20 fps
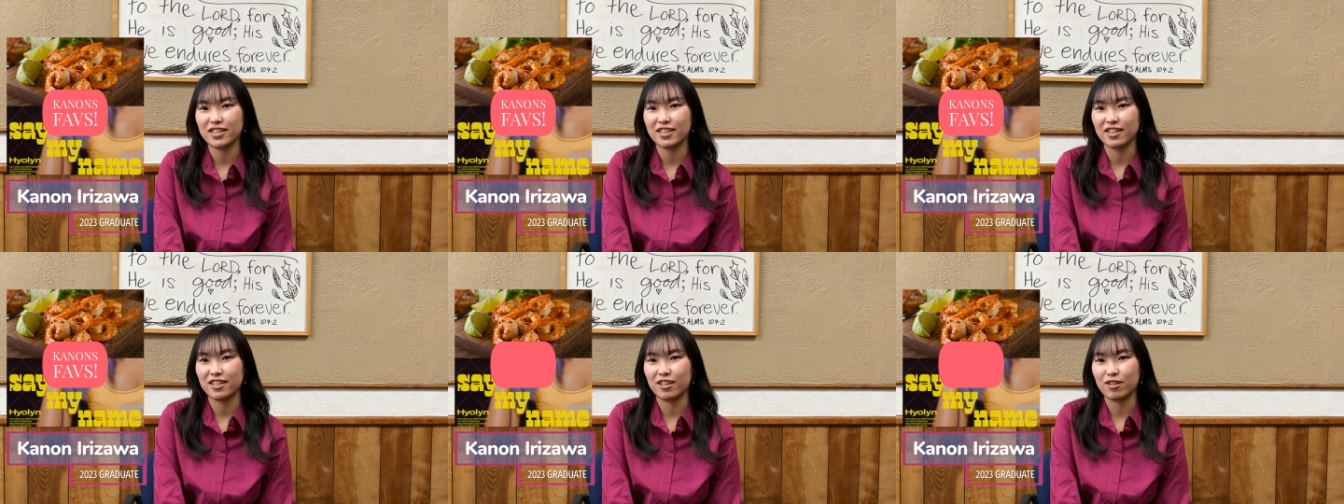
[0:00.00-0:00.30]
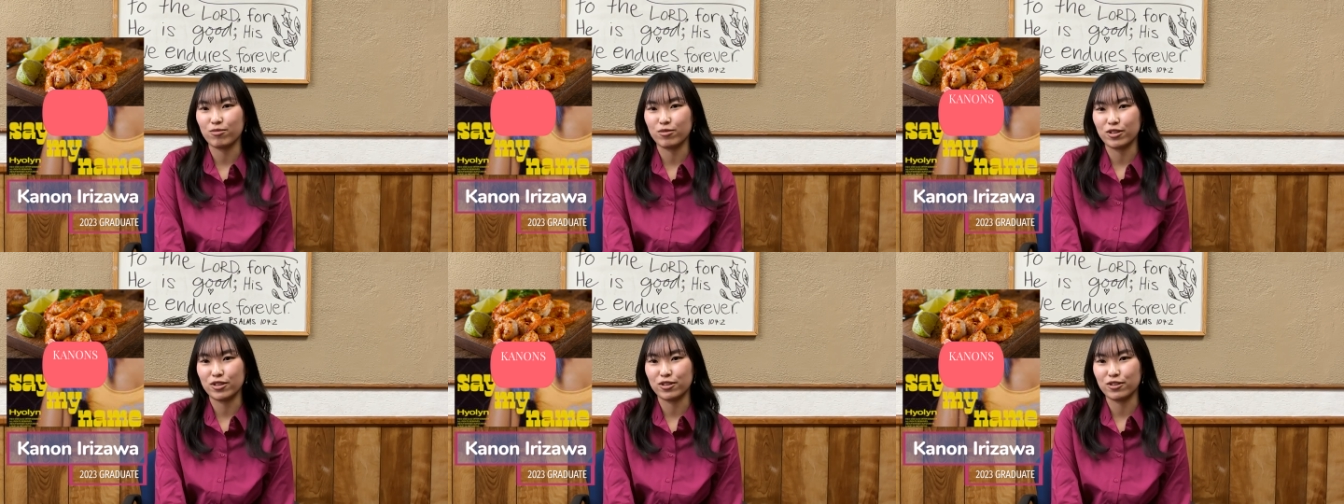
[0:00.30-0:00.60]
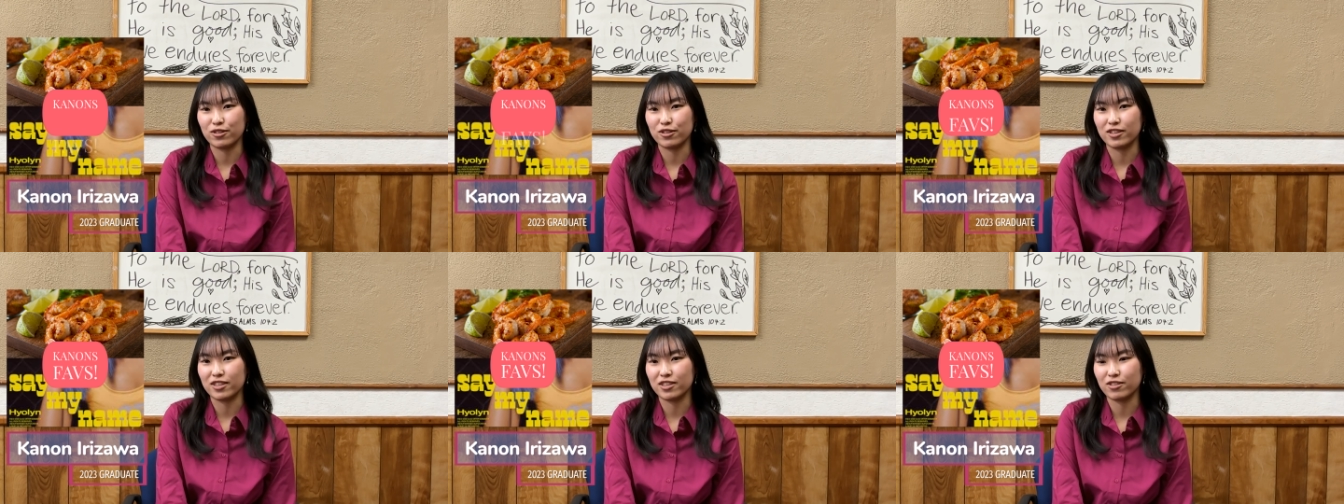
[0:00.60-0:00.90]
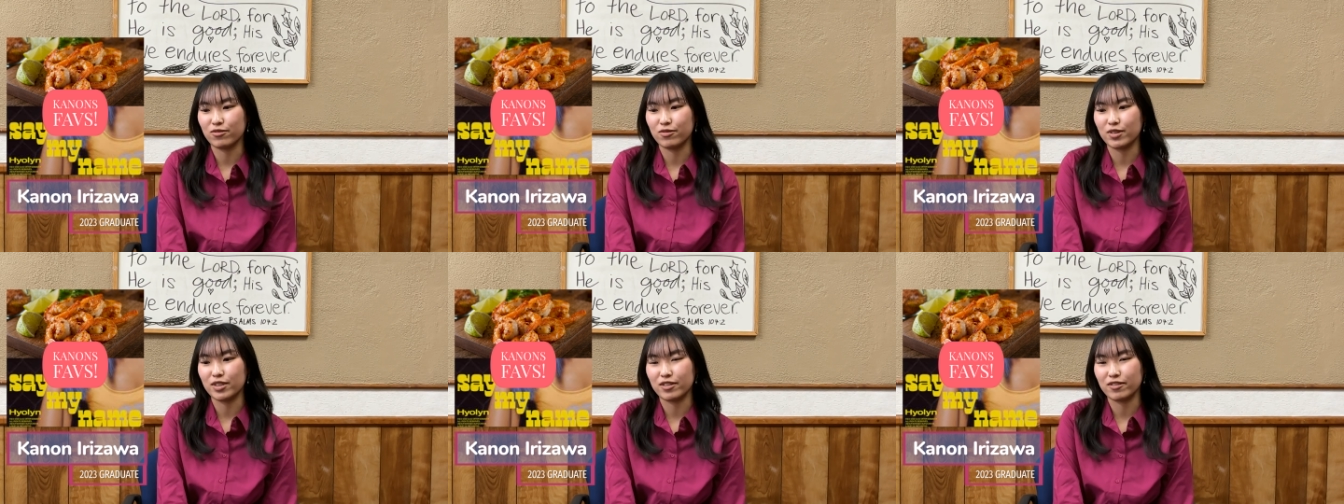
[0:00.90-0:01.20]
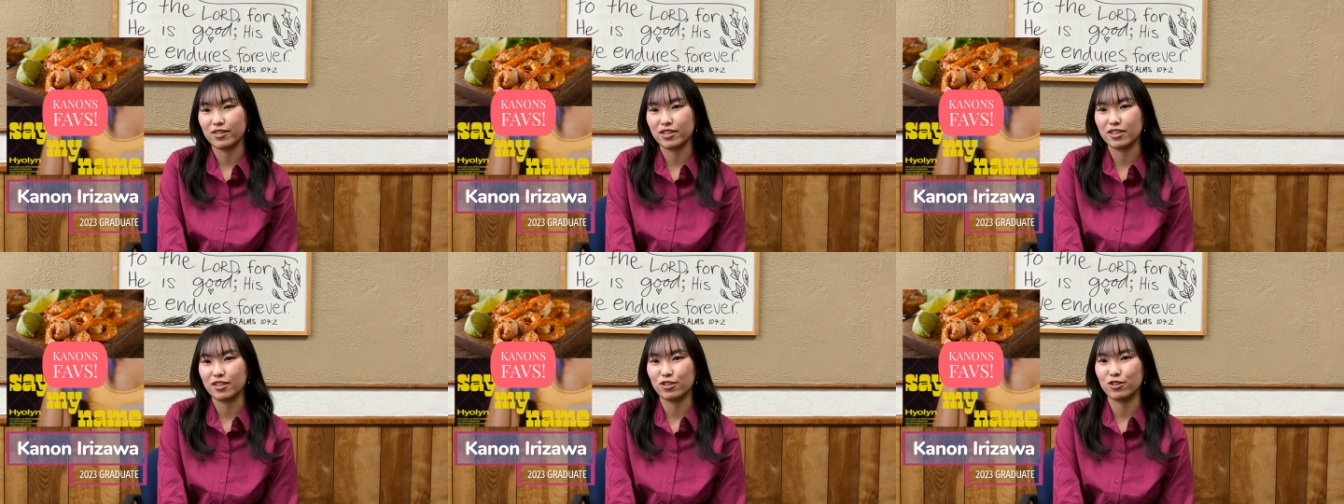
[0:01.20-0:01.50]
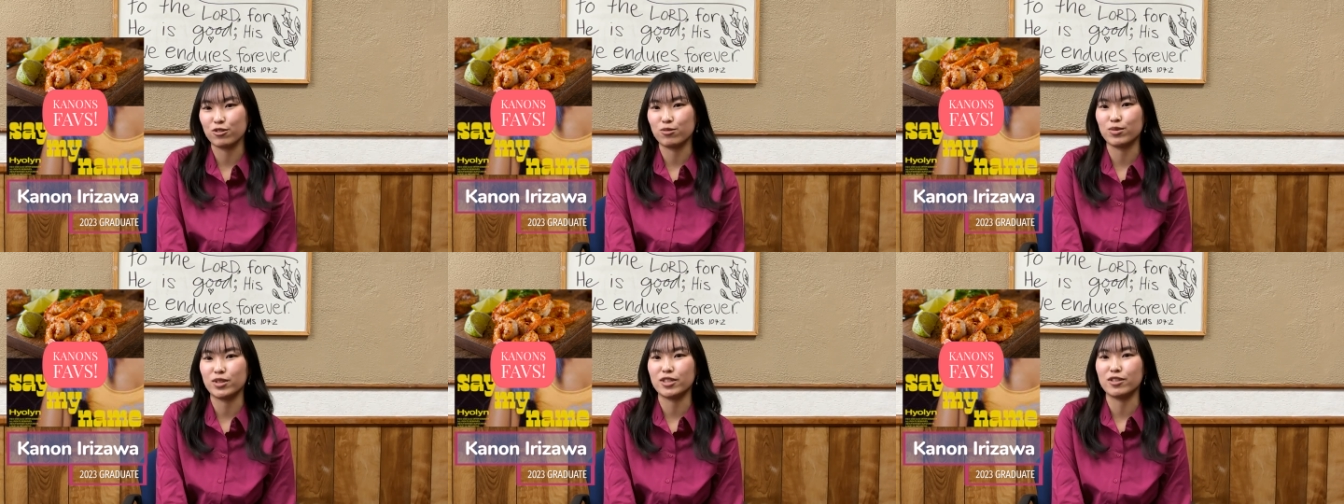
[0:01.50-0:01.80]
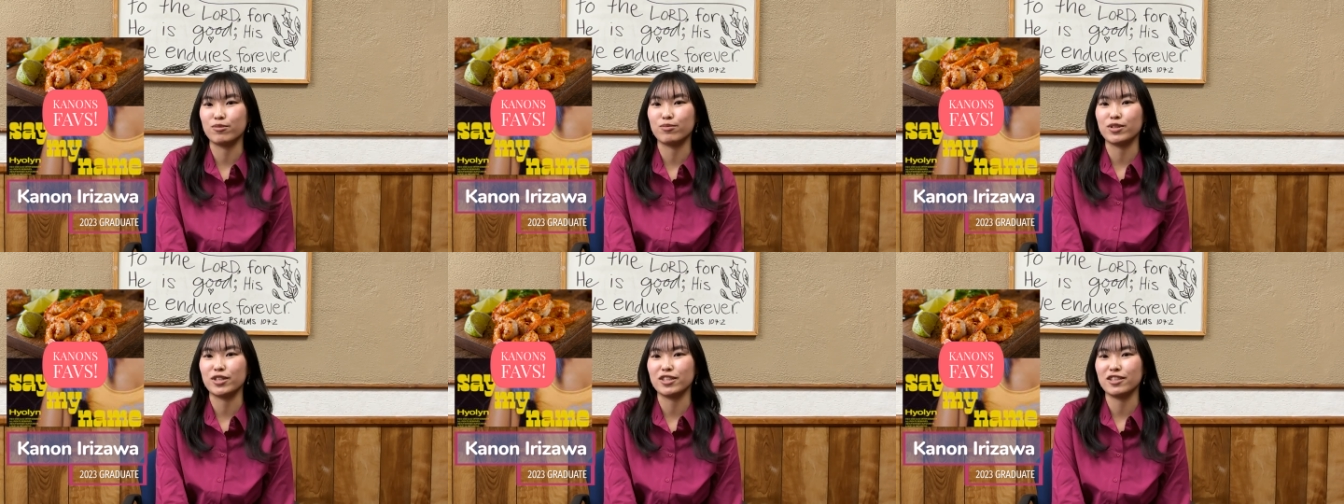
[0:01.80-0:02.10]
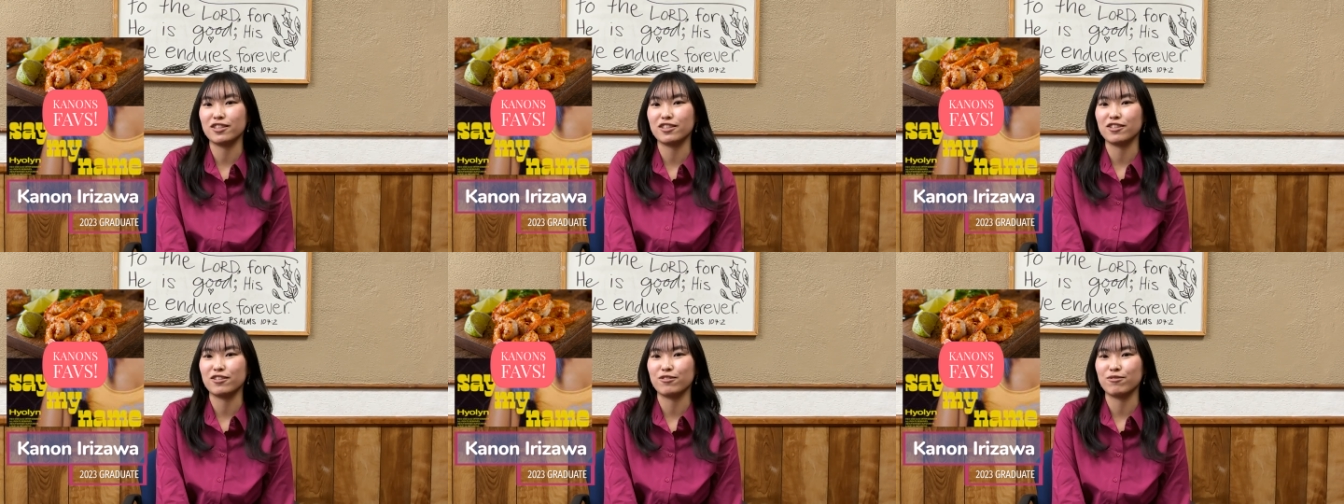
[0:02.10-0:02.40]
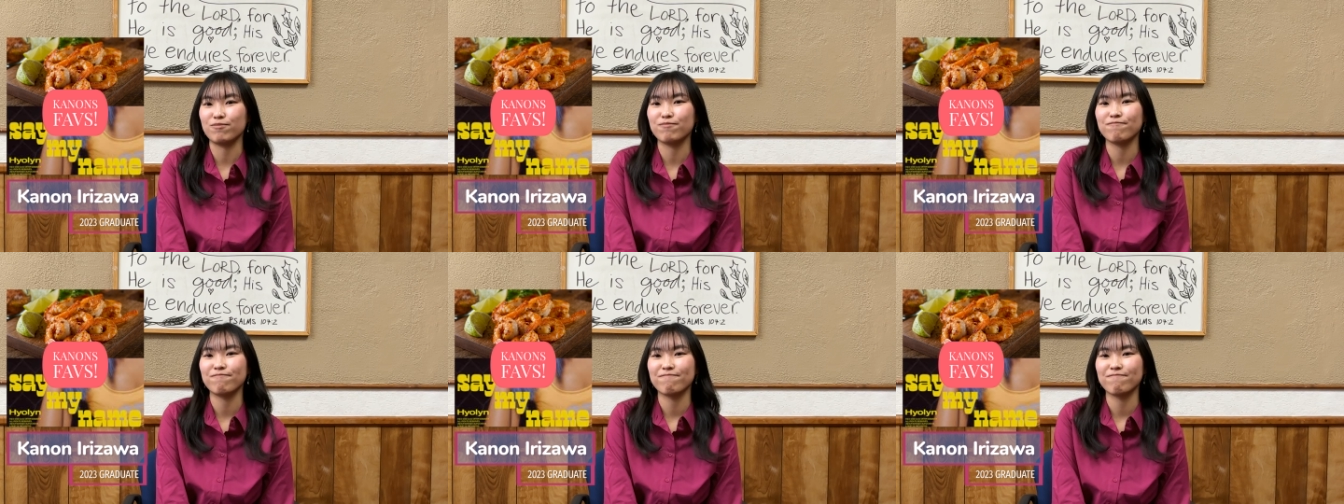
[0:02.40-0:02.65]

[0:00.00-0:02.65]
that I'm into this reality show very much. Okay.